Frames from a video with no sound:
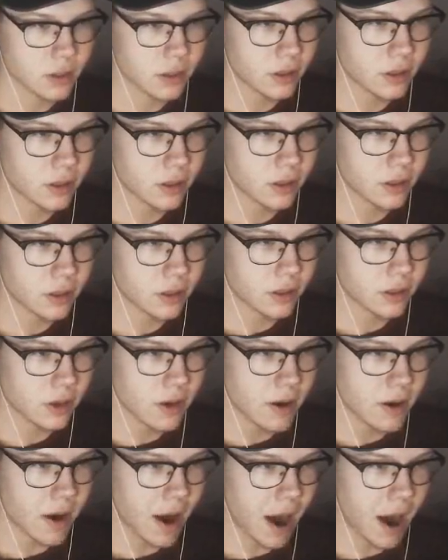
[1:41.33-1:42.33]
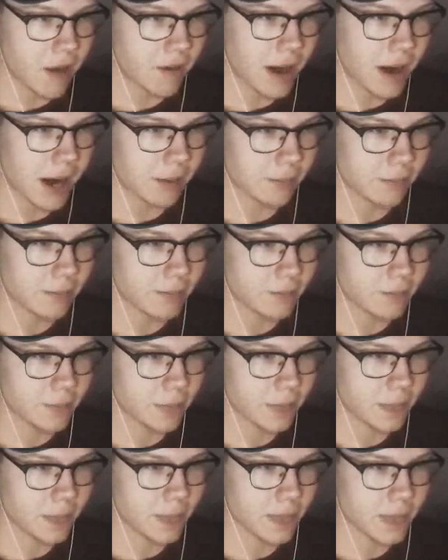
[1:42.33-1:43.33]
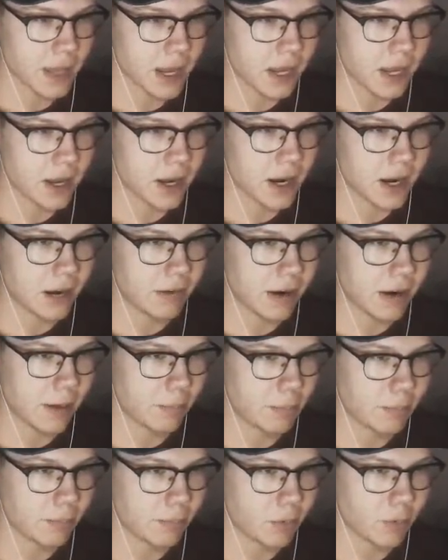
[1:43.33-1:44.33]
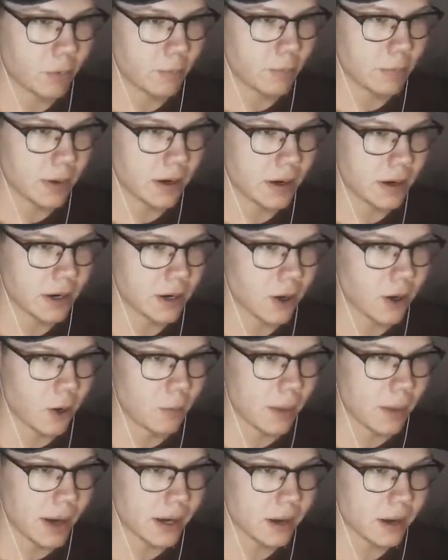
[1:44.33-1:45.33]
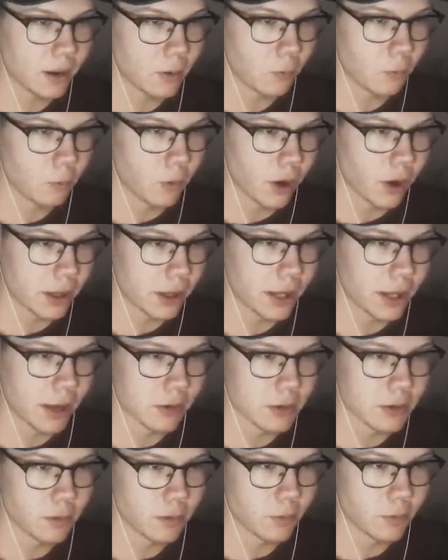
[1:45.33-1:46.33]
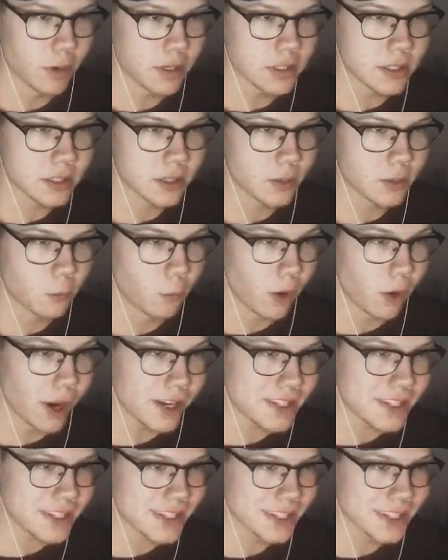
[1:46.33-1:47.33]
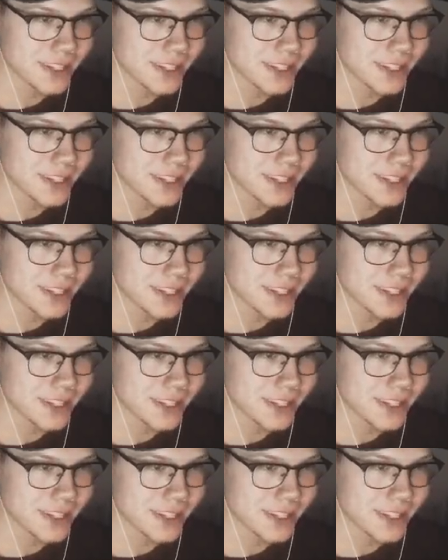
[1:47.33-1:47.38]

left, middle, left. All right. We gotta know. All right. Oh, okay. Oh, Mike. What? Wait, what? Wait, what?